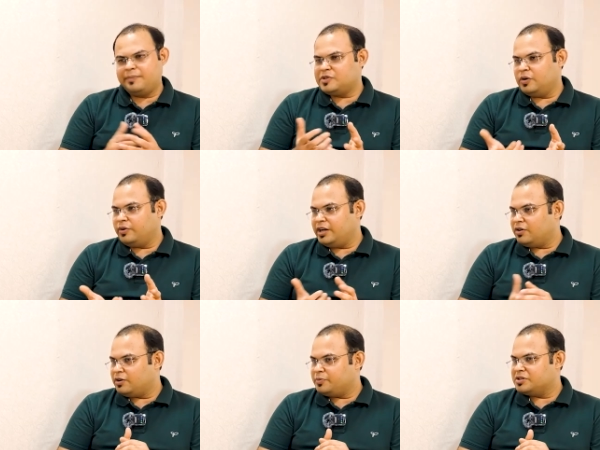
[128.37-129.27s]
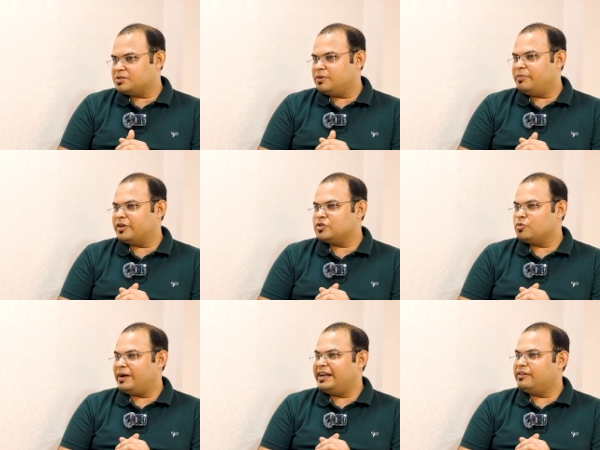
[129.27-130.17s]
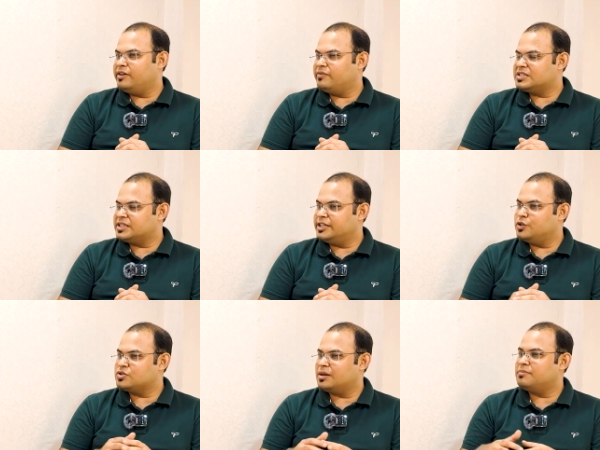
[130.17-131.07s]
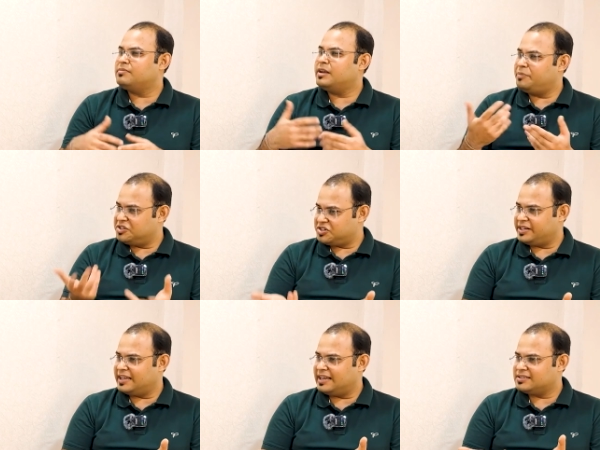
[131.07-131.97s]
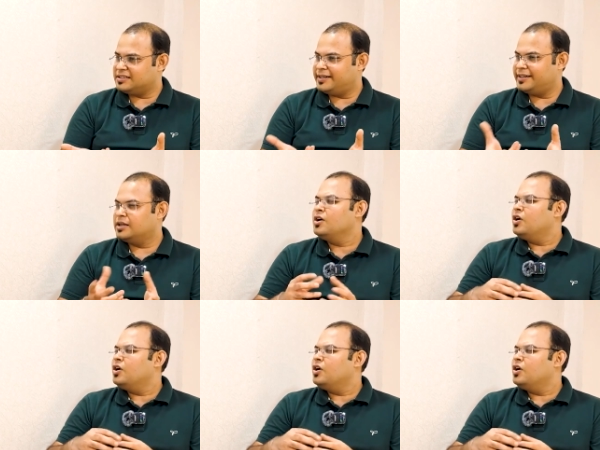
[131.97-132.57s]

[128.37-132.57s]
Absolutely not possible, because you might have invested into some depreciating asset